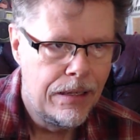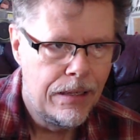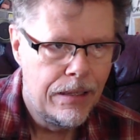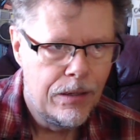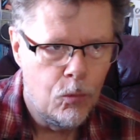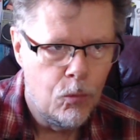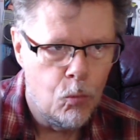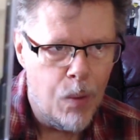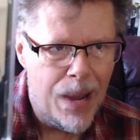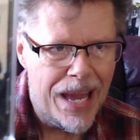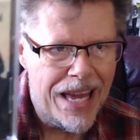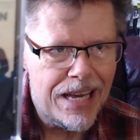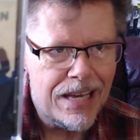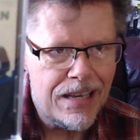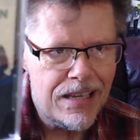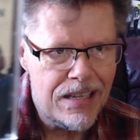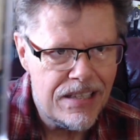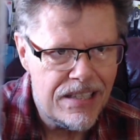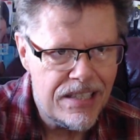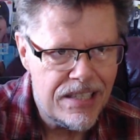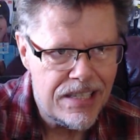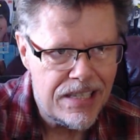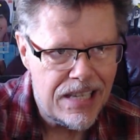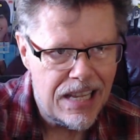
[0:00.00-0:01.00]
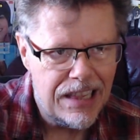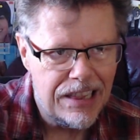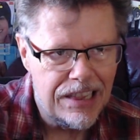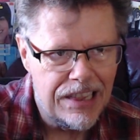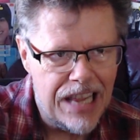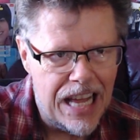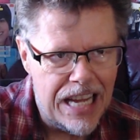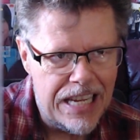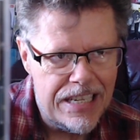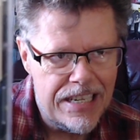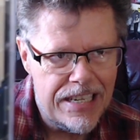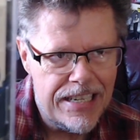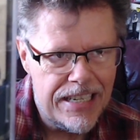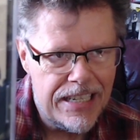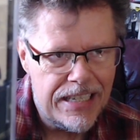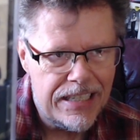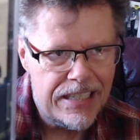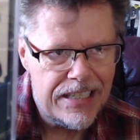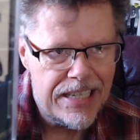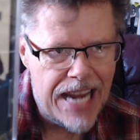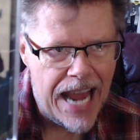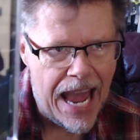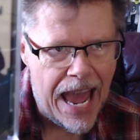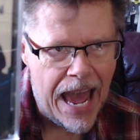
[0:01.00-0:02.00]
Wings, London
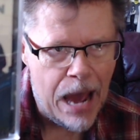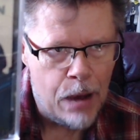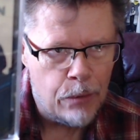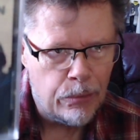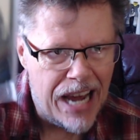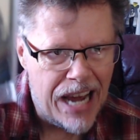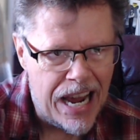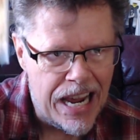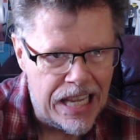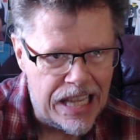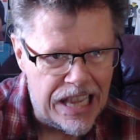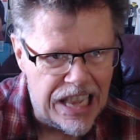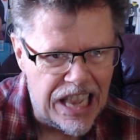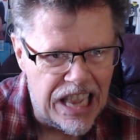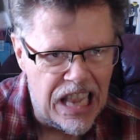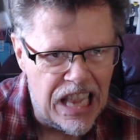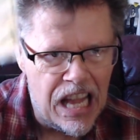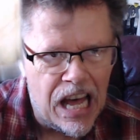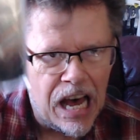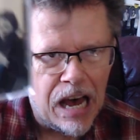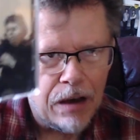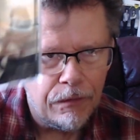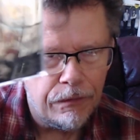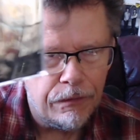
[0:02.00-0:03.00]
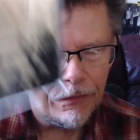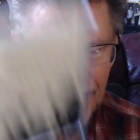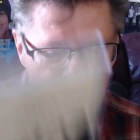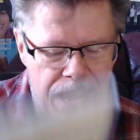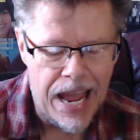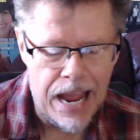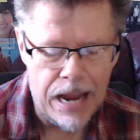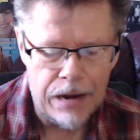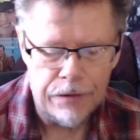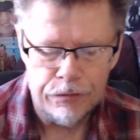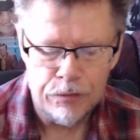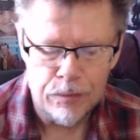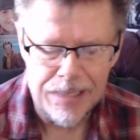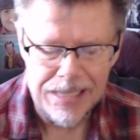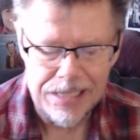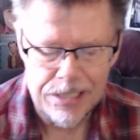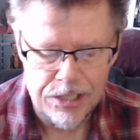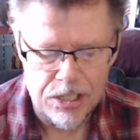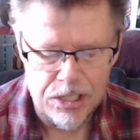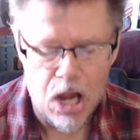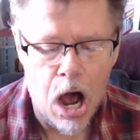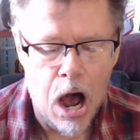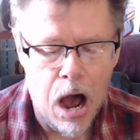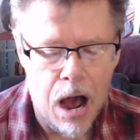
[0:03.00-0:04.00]
Town. I love every
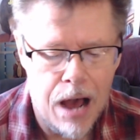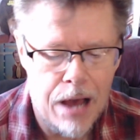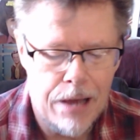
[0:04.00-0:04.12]
song.